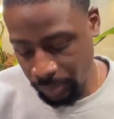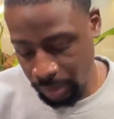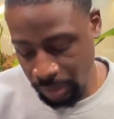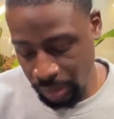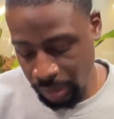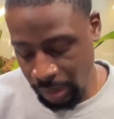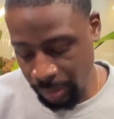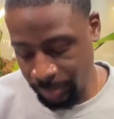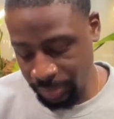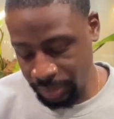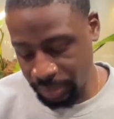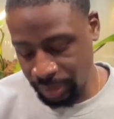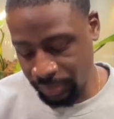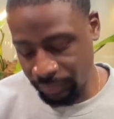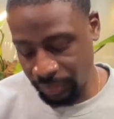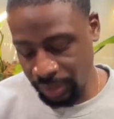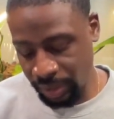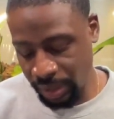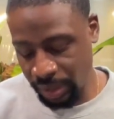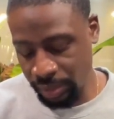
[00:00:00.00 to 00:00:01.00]
Y'all be
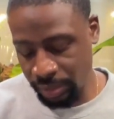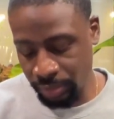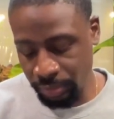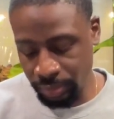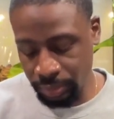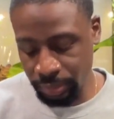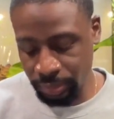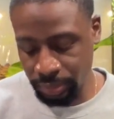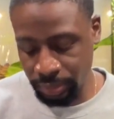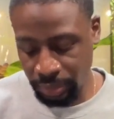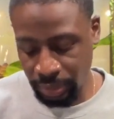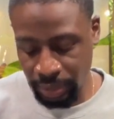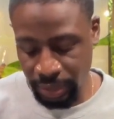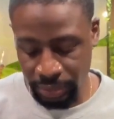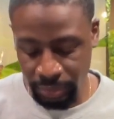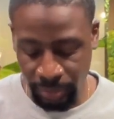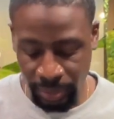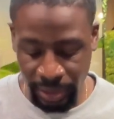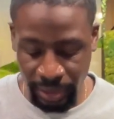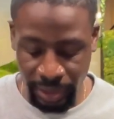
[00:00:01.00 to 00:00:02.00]
suffocating the roots. So
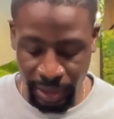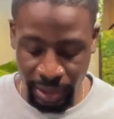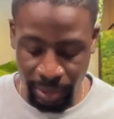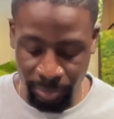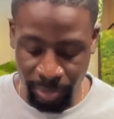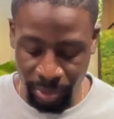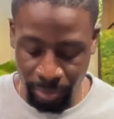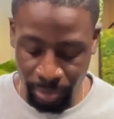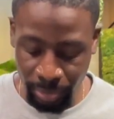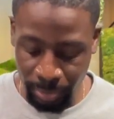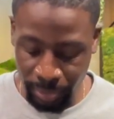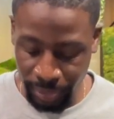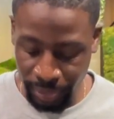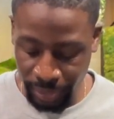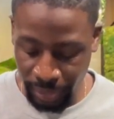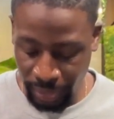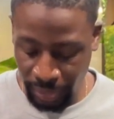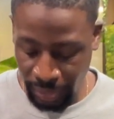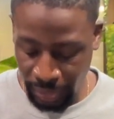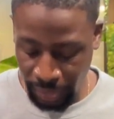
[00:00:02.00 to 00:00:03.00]
that's why a lot of people
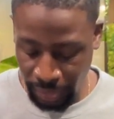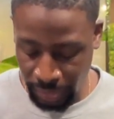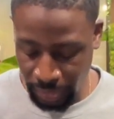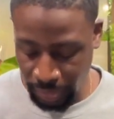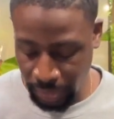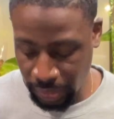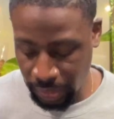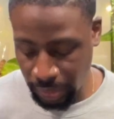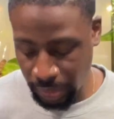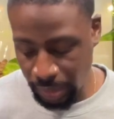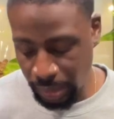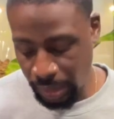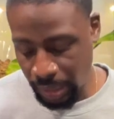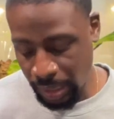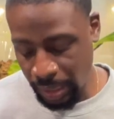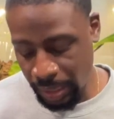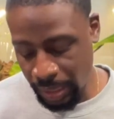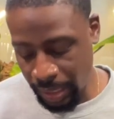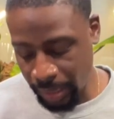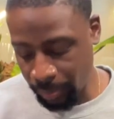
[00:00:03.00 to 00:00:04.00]
put like
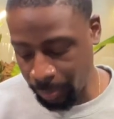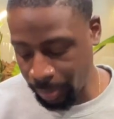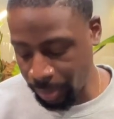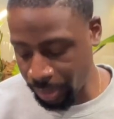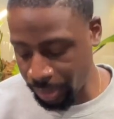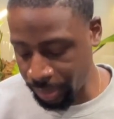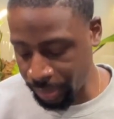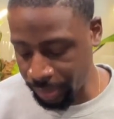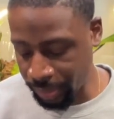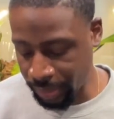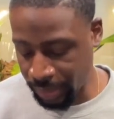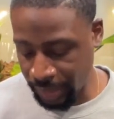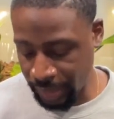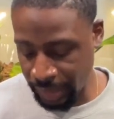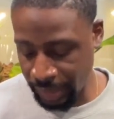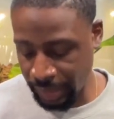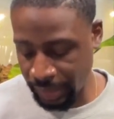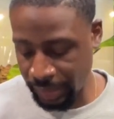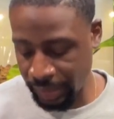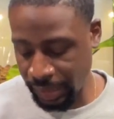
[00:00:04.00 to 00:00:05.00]
a lot of
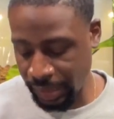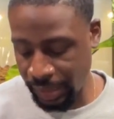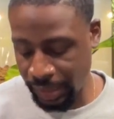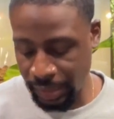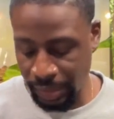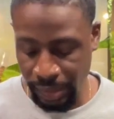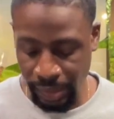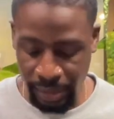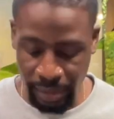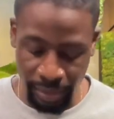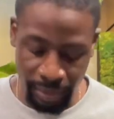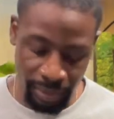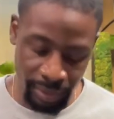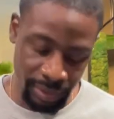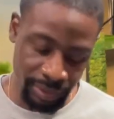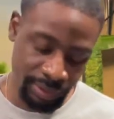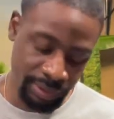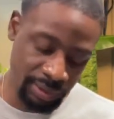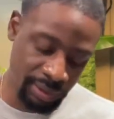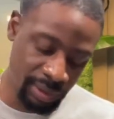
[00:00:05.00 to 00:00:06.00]
perlite in their
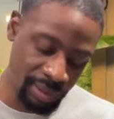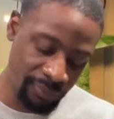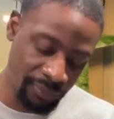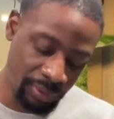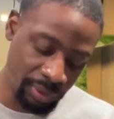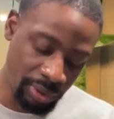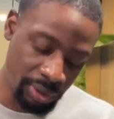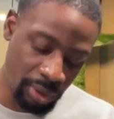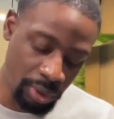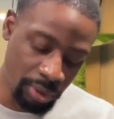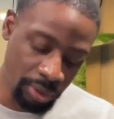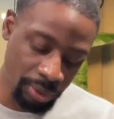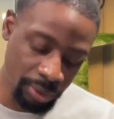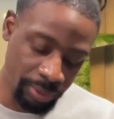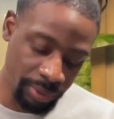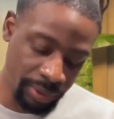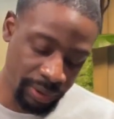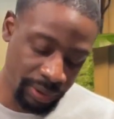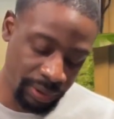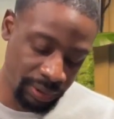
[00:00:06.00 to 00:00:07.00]
stuff, or
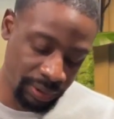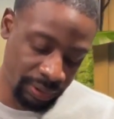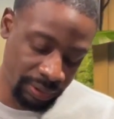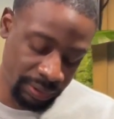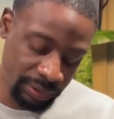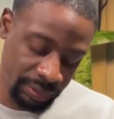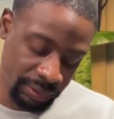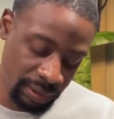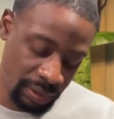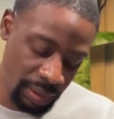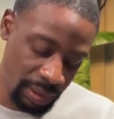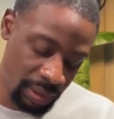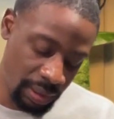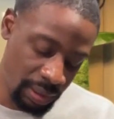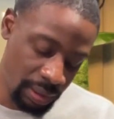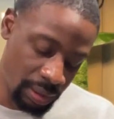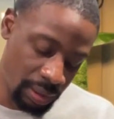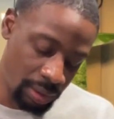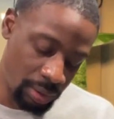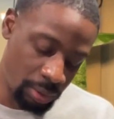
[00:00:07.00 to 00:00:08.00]
cocoa husk,
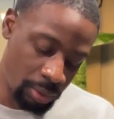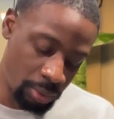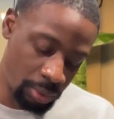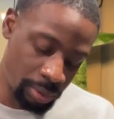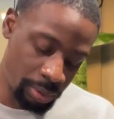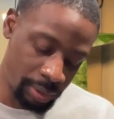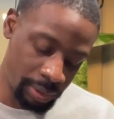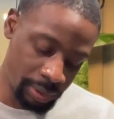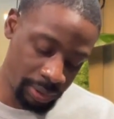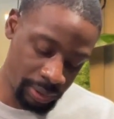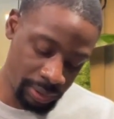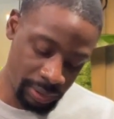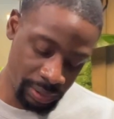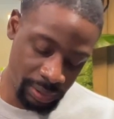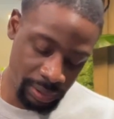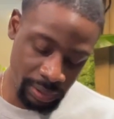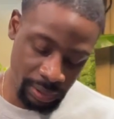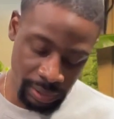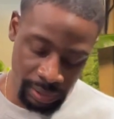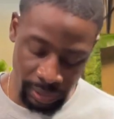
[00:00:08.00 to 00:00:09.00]
or
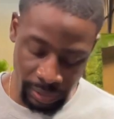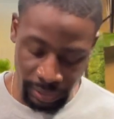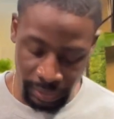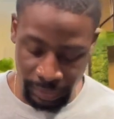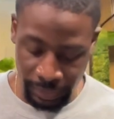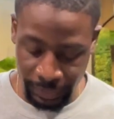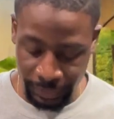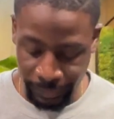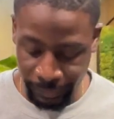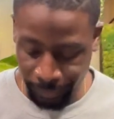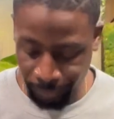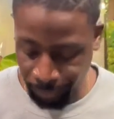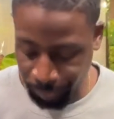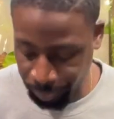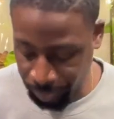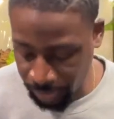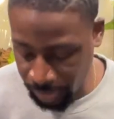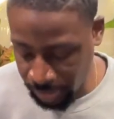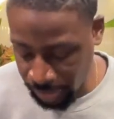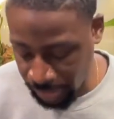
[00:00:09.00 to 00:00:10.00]

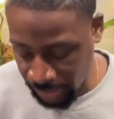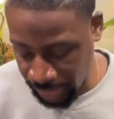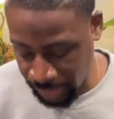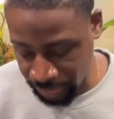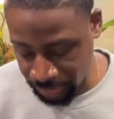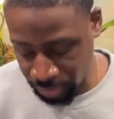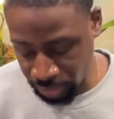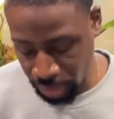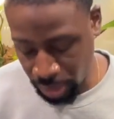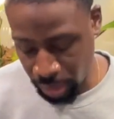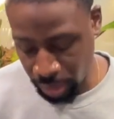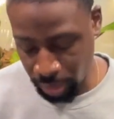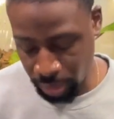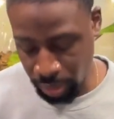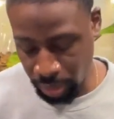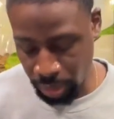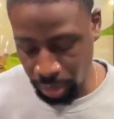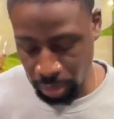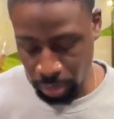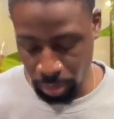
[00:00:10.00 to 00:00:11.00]
like
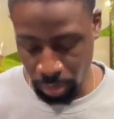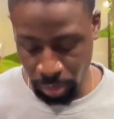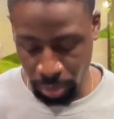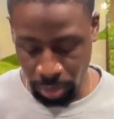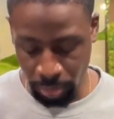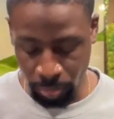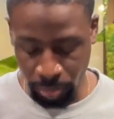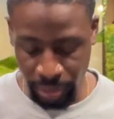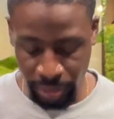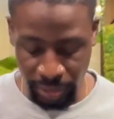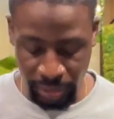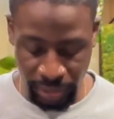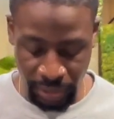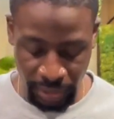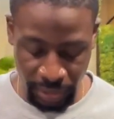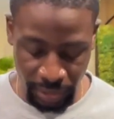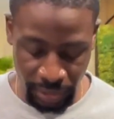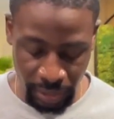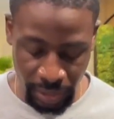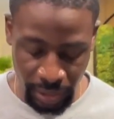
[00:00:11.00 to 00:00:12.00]
charcoal or
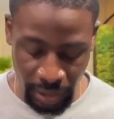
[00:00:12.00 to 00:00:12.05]
whatnot.